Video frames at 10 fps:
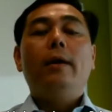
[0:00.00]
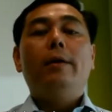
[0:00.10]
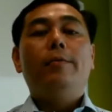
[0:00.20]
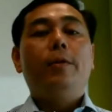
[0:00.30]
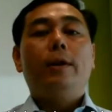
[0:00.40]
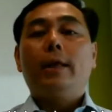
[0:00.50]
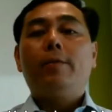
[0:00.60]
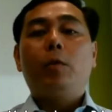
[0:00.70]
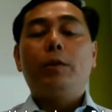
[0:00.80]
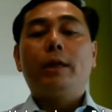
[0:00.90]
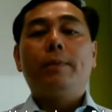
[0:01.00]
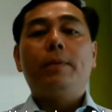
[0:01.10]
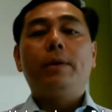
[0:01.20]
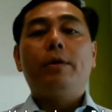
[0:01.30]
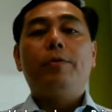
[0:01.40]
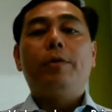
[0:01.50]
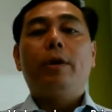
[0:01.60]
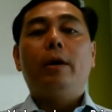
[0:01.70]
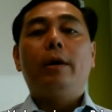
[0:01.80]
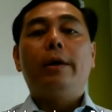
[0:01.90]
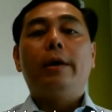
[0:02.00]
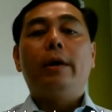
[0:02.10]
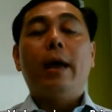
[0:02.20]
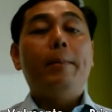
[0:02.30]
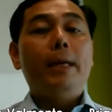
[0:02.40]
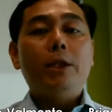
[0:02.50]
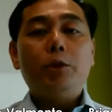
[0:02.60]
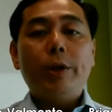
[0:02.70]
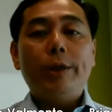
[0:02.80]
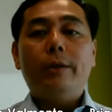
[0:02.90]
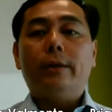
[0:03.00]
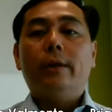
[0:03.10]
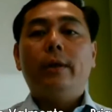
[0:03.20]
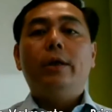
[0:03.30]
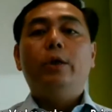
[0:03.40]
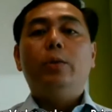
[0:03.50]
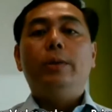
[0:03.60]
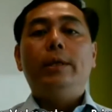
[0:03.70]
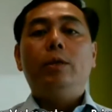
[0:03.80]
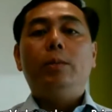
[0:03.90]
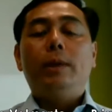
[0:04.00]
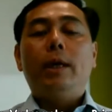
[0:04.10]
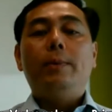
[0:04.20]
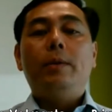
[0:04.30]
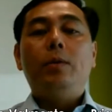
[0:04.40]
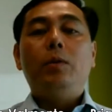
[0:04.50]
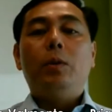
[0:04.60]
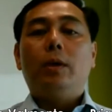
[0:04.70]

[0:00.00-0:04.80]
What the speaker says: If take for example, if you are an administrator, you need to be able to